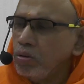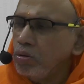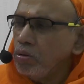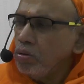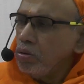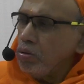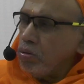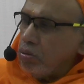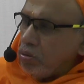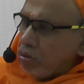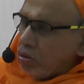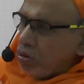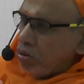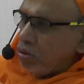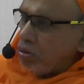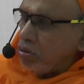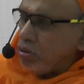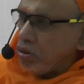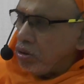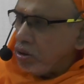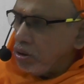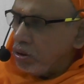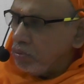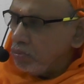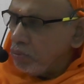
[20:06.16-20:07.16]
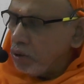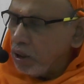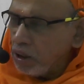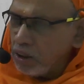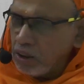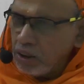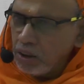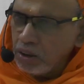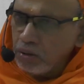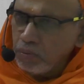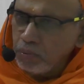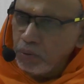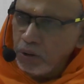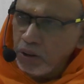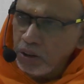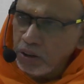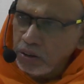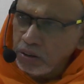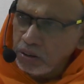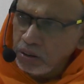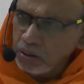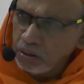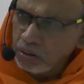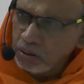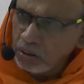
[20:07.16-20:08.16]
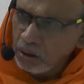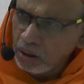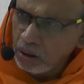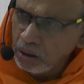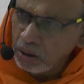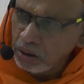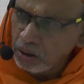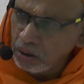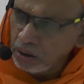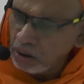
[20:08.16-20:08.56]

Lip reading: don't go into the marketplace all the